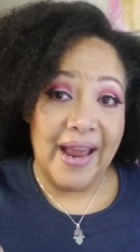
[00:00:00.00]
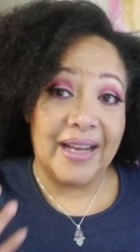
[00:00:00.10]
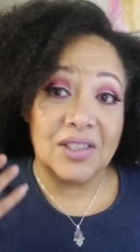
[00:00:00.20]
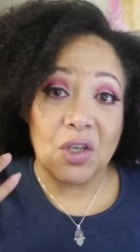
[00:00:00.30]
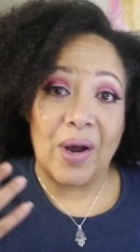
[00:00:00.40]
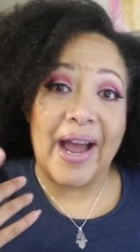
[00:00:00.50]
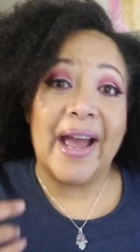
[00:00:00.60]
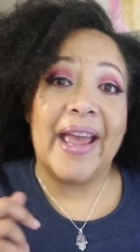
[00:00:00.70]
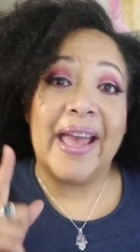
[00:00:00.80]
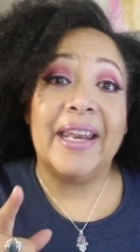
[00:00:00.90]
And so
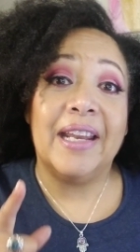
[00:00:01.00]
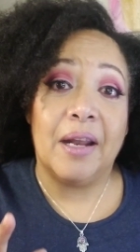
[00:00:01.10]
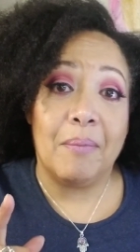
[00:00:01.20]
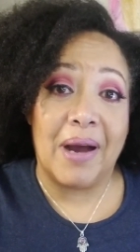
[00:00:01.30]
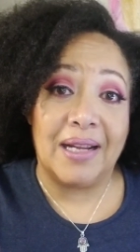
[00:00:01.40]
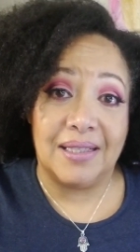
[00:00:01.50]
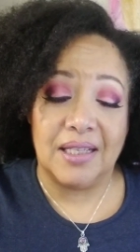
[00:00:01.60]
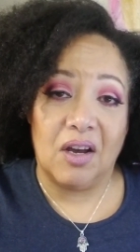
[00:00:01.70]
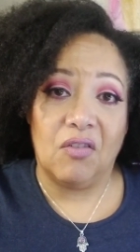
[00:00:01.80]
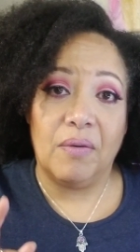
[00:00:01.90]
I edited
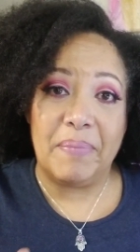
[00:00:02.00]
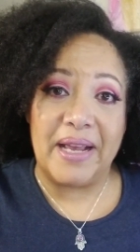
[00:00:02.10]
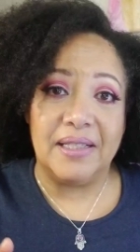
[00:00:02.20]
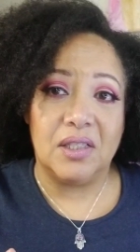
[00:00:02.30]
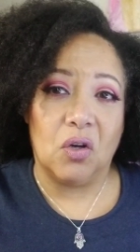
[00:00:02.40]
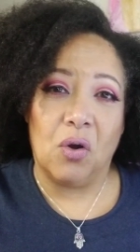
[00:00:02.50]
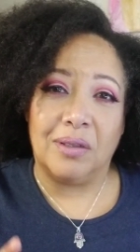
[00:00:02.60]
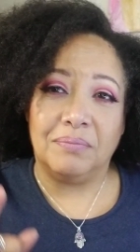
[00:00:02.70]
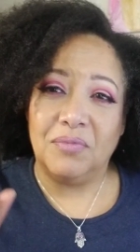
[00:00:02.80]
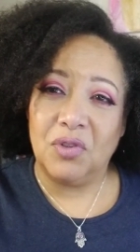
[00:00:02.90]
myself based
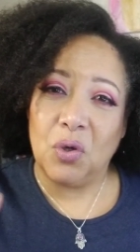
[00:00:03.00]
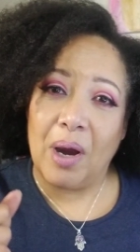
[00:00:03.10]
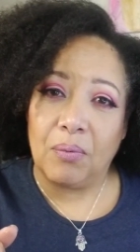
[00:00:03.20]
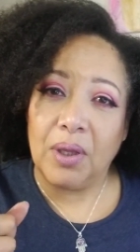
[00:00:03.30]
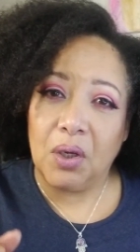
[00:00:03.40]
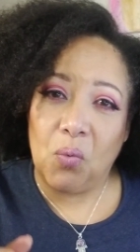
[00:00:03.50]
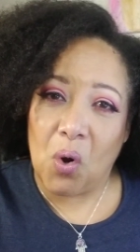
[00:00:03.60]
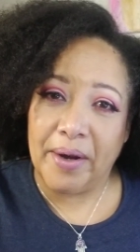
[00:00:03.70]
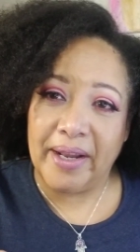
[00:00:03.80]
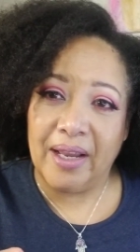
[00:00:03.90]
on do I really
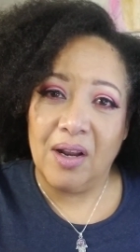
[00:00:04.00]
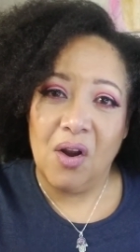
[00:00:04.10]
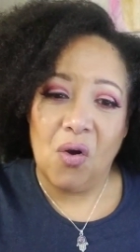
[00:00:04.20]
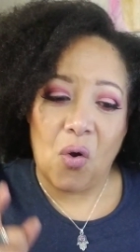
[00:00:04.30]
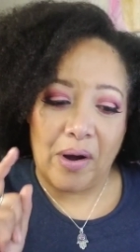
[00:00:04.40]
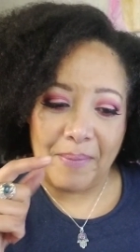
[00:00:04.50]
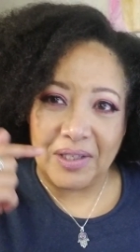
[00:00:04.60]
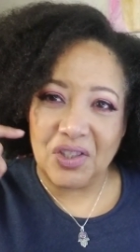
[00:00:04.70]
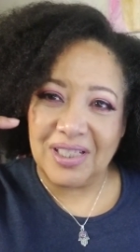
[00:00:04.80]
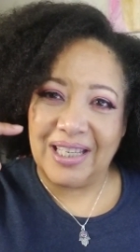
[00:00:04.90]
want it or am
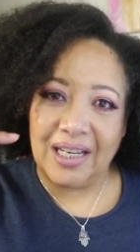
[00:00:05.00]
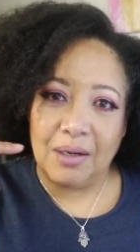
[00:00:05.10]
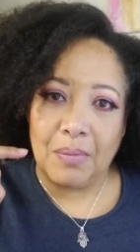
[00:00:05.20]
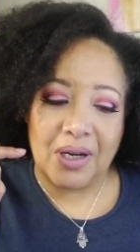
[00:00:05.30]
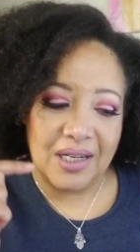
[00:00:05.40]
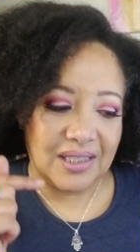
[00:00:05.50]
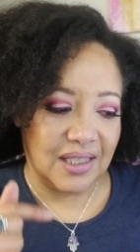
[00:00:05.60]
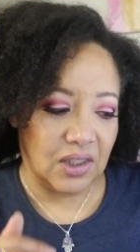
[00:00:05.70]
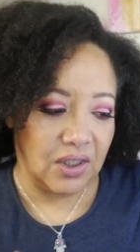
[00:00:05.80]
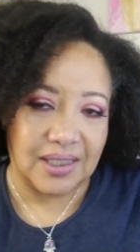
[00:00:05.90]
I just getting it because
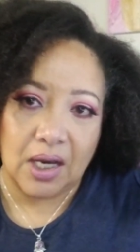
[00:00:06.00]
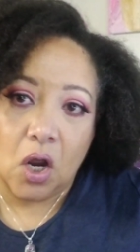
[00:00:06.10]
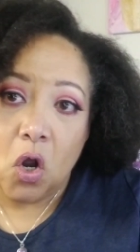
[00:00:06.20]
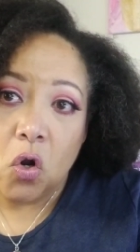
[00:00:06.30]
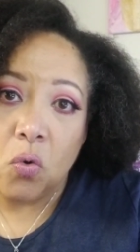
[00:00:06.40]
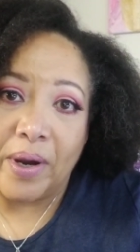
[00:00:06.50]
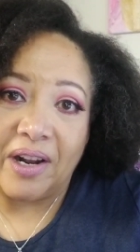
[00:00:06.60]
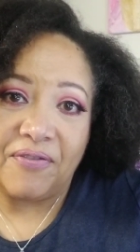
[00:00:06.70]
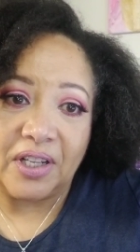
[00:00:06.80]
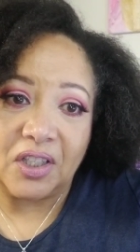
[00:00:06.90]
it's on sale? Oh wait,
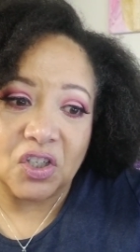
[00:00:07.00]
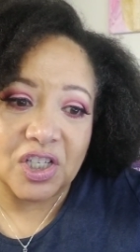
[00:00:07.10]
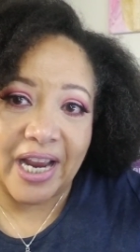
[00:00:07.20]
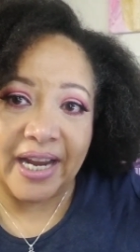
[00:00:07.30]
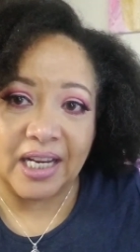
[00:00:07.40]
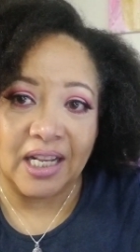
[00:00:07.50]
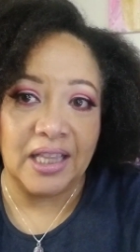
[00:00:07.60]
I feel a little shiny.